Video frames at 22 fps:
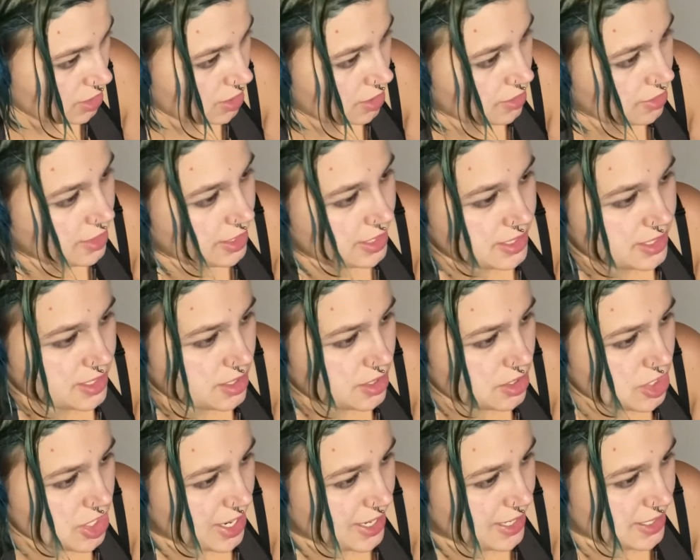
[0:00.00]
They still
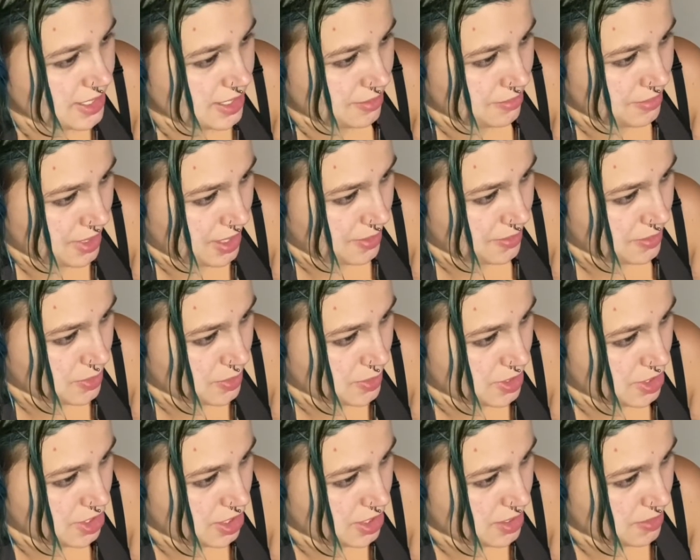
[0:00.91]
chat sometimes,
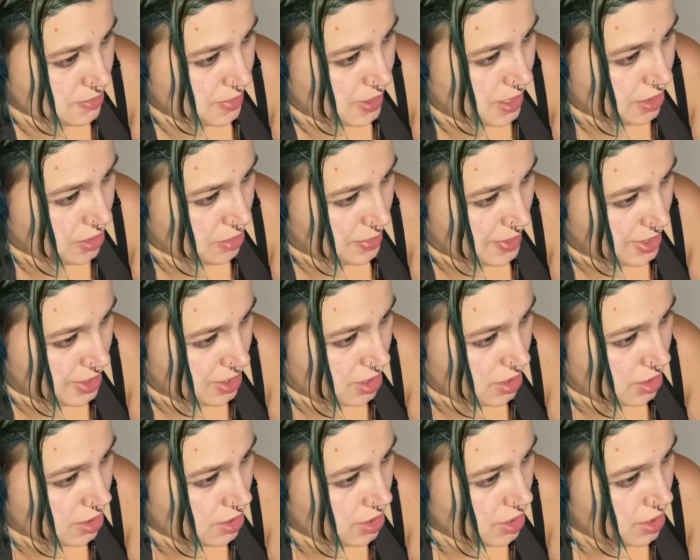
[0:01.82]
which doesn't bother me at all.